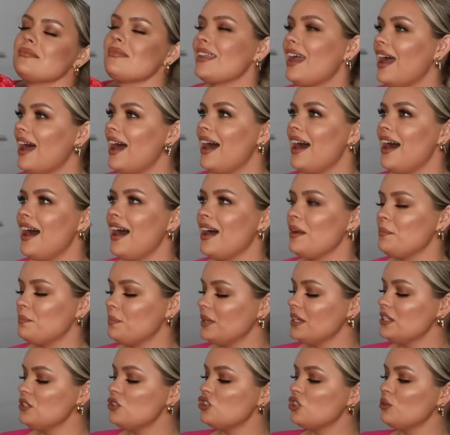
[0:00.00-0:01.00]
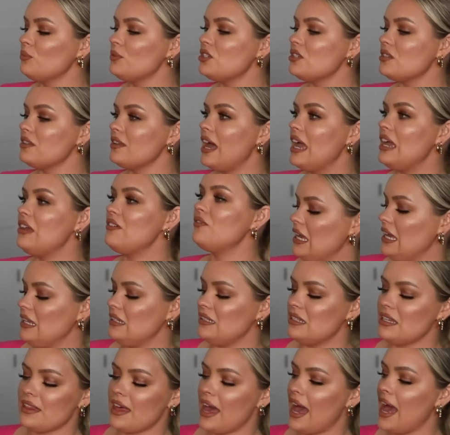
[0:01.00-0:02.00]
ah, brings so much life
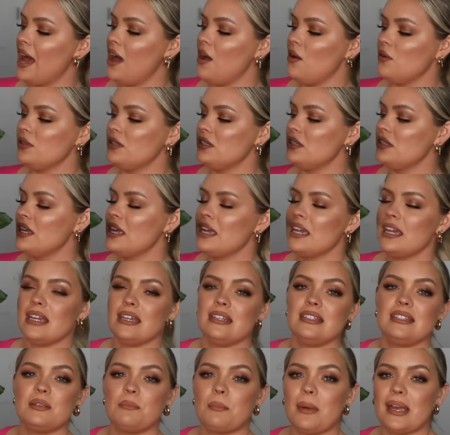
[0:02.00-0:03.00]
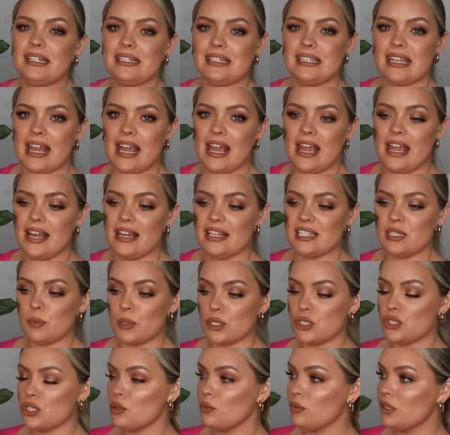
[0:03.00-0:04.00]
into the house, into my day,
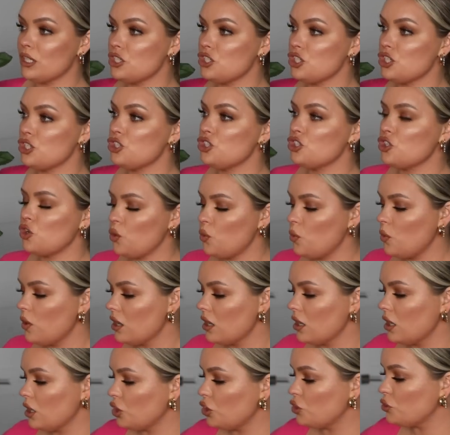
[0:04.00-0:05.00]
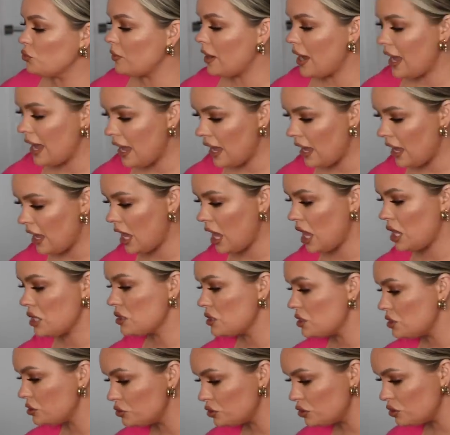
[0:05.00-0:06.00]
especially when it's just so gray and
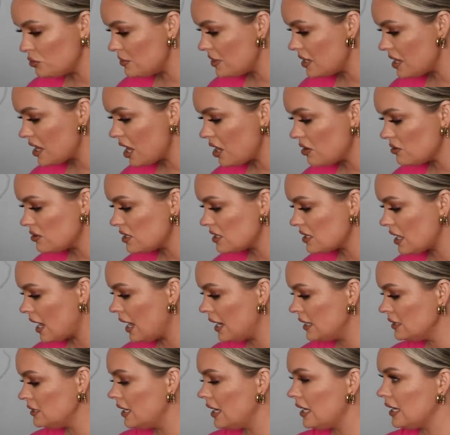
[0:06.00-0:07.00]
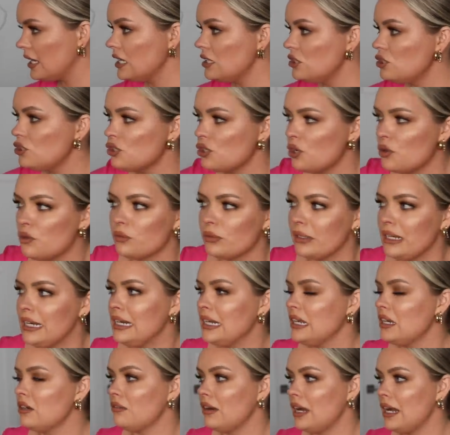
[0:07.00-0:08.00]
gloomy outside. Like it's so
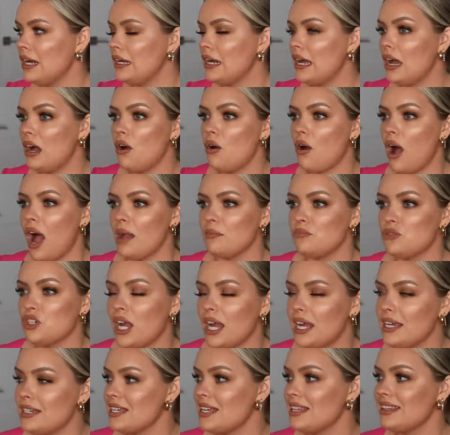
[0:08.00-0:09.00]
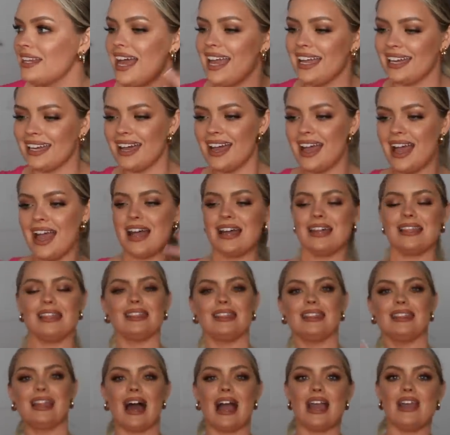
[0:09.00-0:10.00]
rainy right now. I'm trying to like
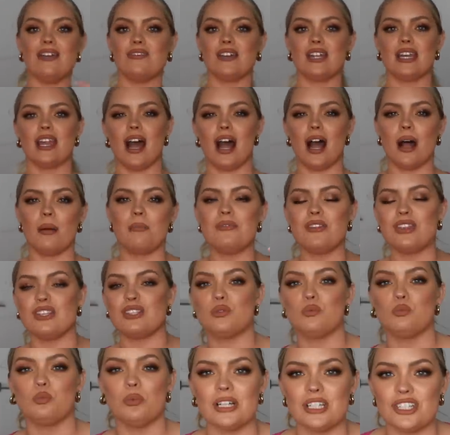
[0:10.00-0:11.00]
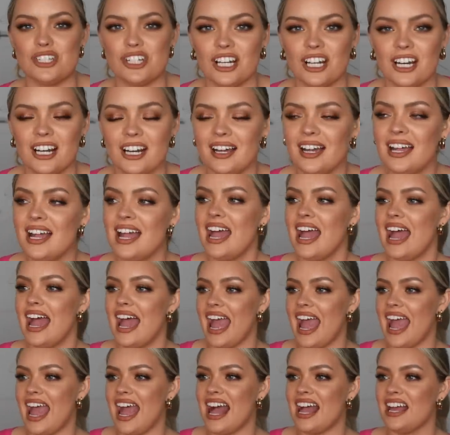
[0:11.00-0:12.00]
liven up this winter
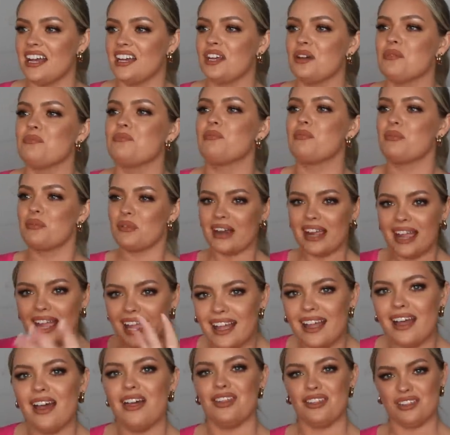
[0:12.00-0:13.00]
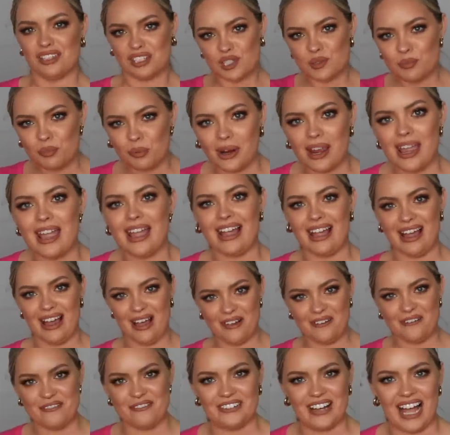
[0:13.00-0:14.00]
and bring the spring
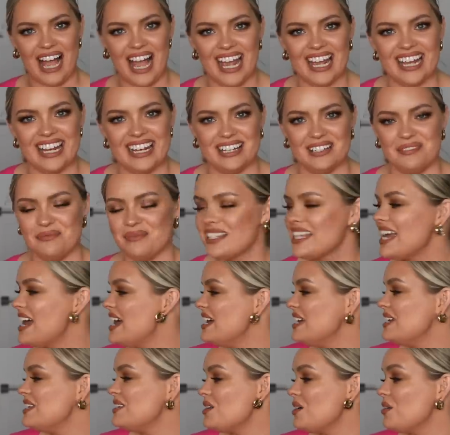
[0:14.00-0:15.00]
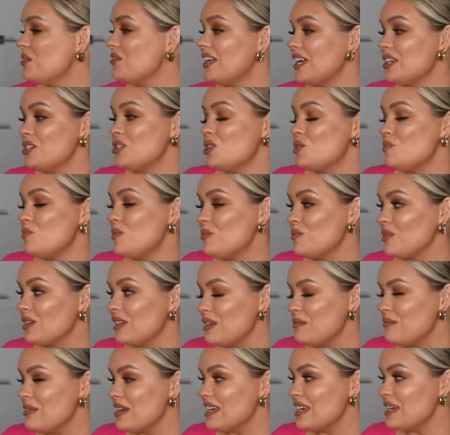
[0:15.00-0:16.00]
vibes. So that's just been
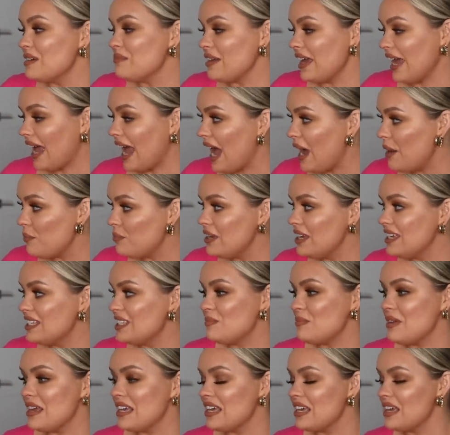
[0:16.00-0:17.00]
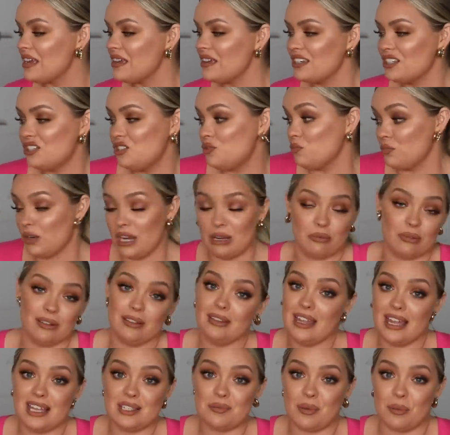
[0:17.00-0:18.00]
really making me happy. It's making, it
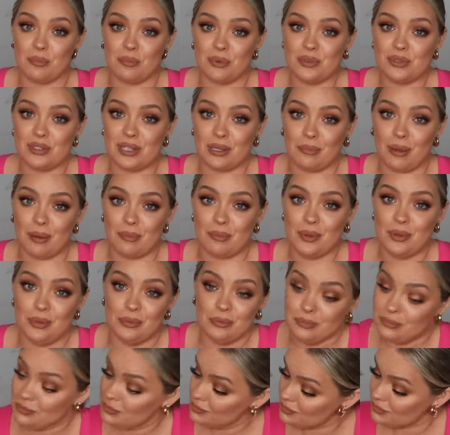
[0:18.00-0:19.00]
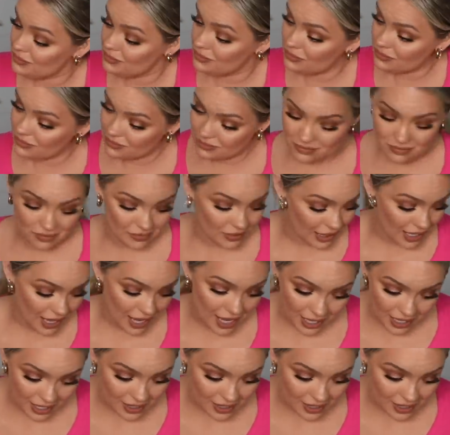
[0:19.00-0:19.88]
really has been boosting my mood. I don't